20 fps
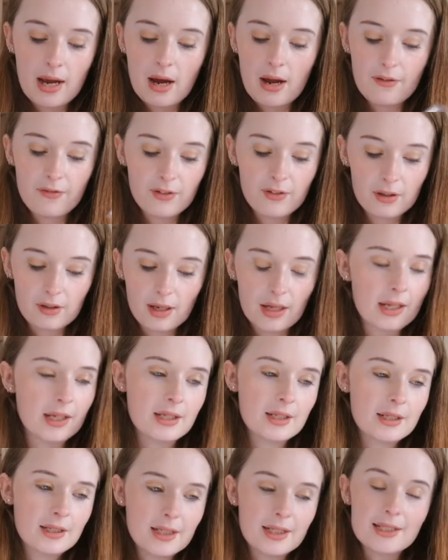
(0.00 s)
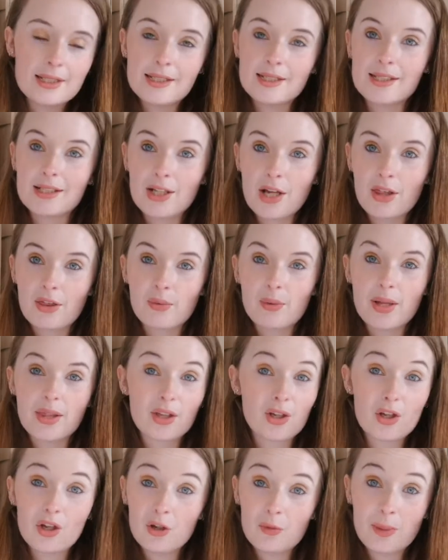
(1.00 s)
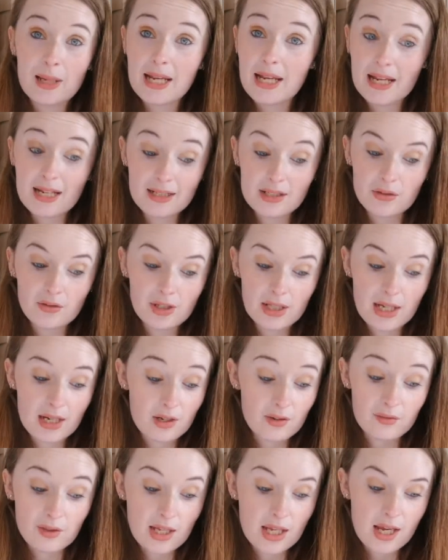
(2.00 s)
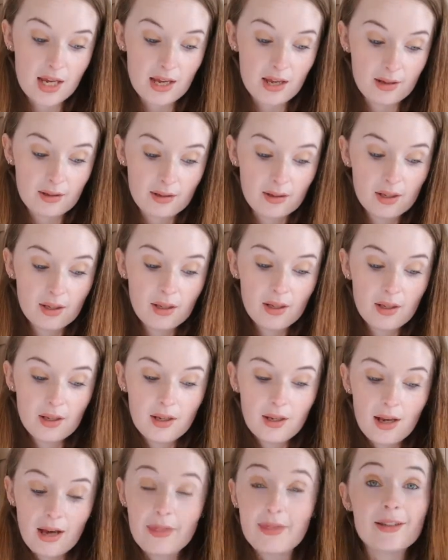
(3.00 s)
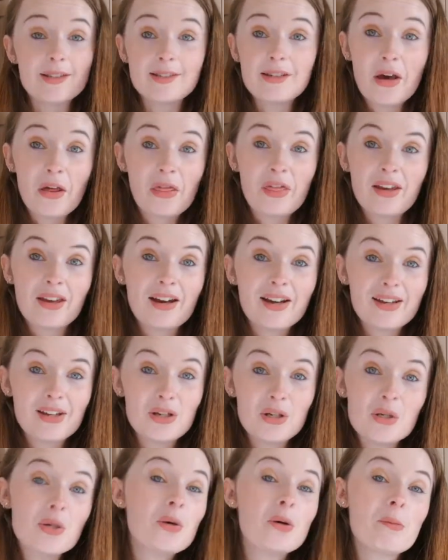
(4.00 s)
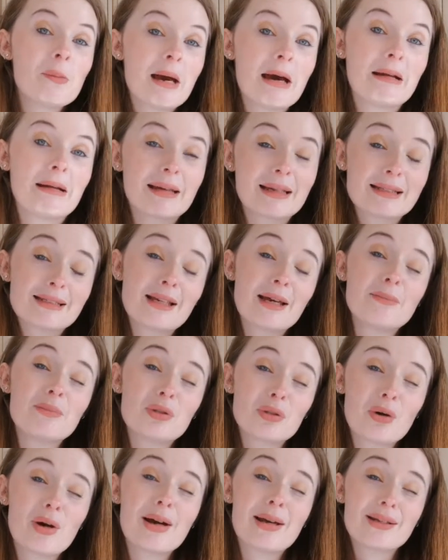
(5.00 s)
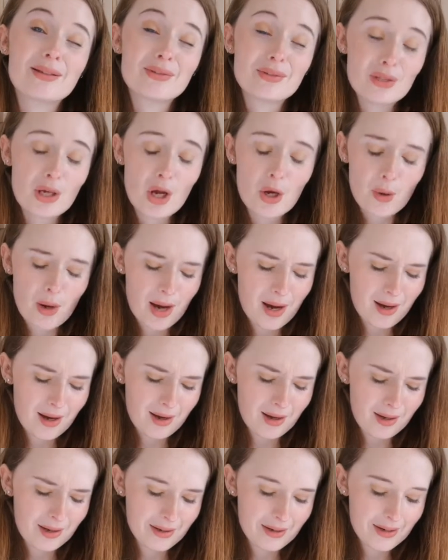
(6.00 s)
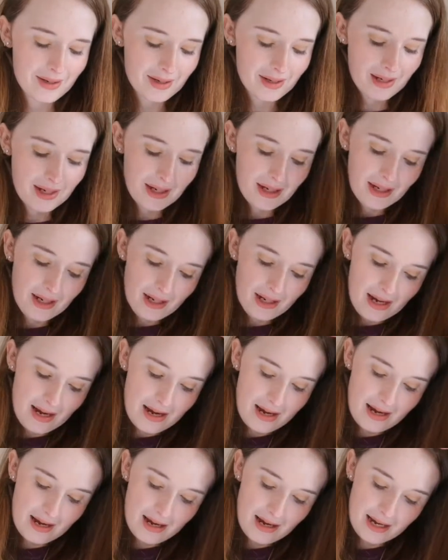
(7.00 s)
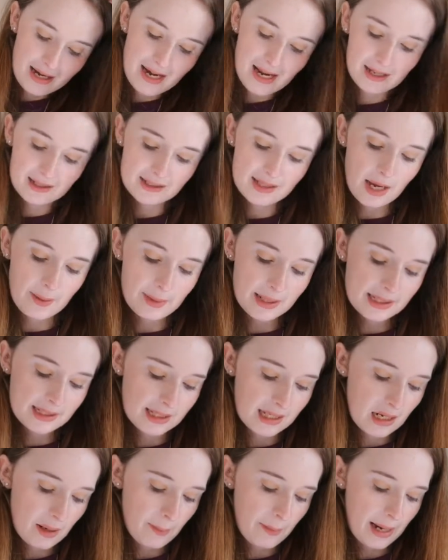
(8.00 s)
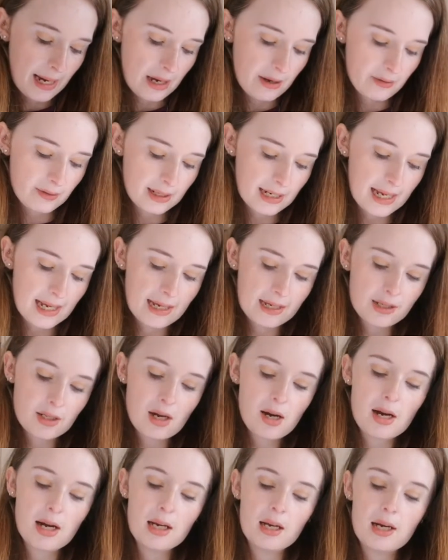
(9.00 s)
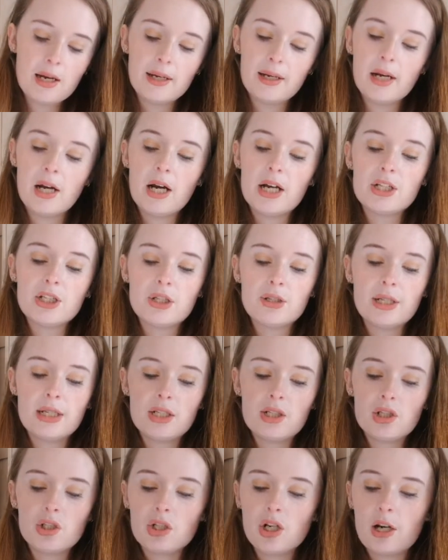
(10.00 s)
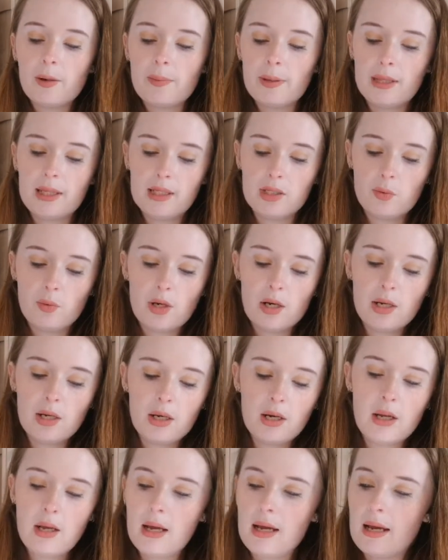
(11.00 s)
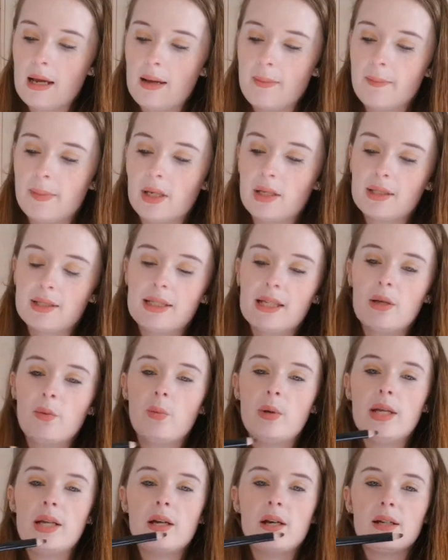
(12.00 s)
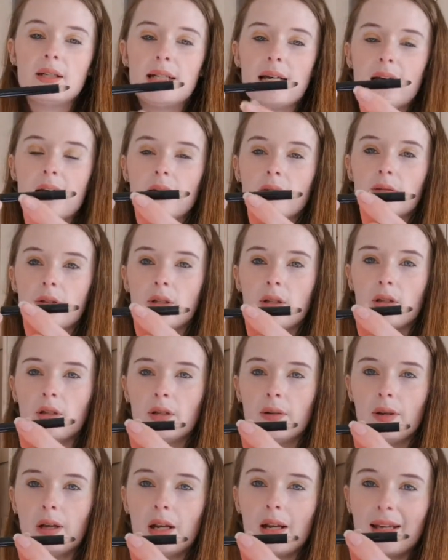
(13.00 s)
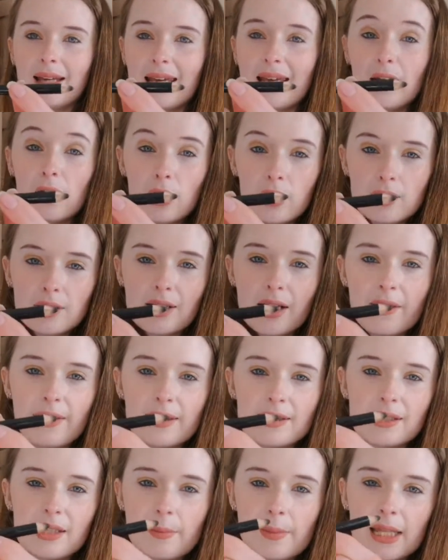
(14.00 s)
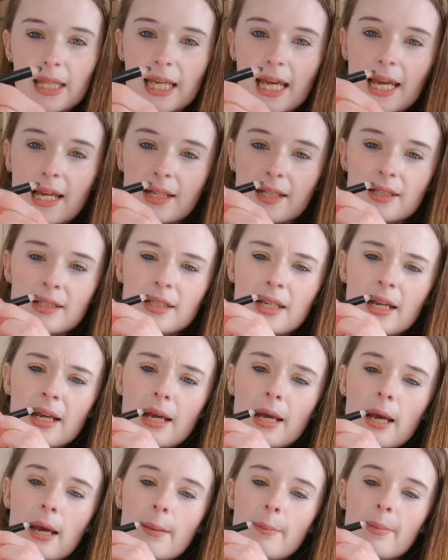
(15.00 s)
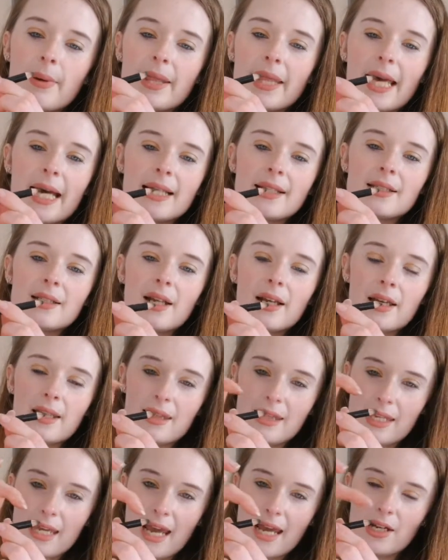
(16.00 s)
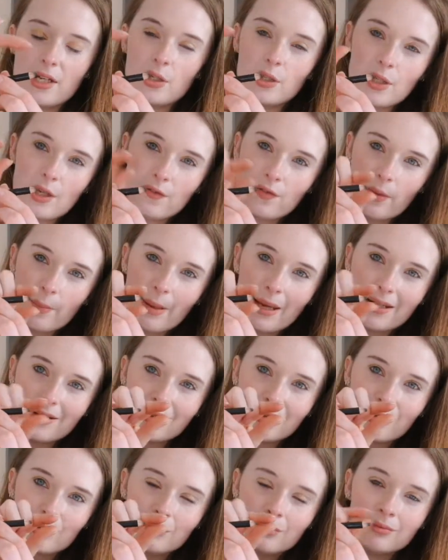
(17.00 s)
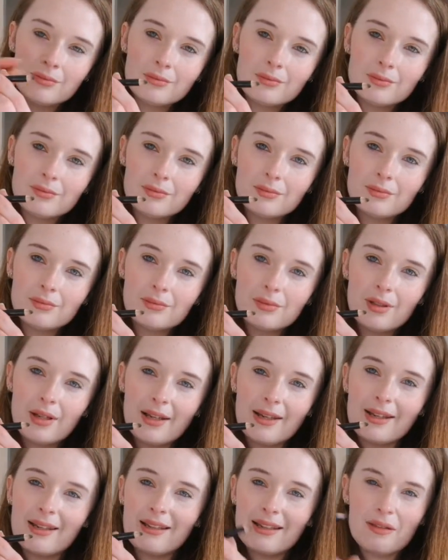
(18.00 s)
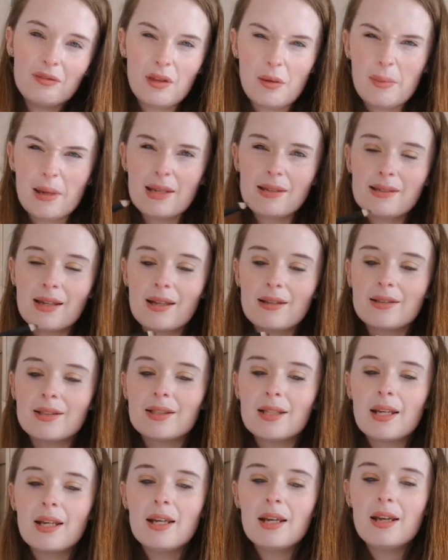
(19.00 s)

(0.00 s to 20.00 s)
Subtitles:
I feel like this is another one that could be here till the end of the year, and there's nothing I can do about it because I'm trying so hard. Next up is the Poundland eyeliner. I do need to sharpen this one because we are down. Like, it looks like there's some at the end, but that's like the end of the pencil. Like, if that makes sense.